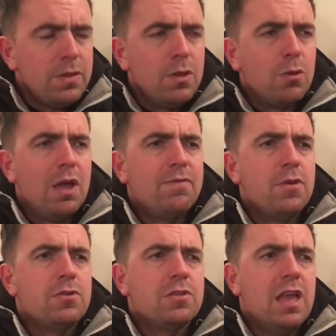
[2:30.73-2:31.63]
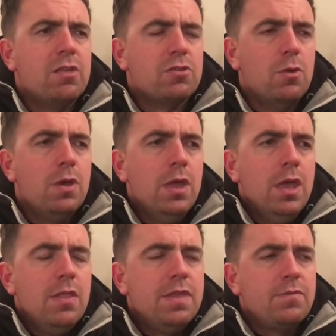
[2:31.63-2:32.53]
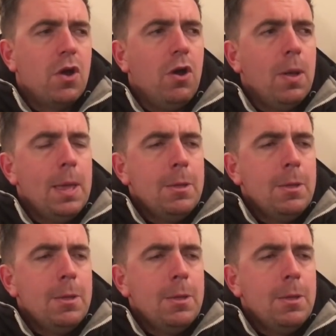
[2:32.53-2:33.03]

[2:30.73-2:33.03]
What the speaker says: and quite versatile. So they've got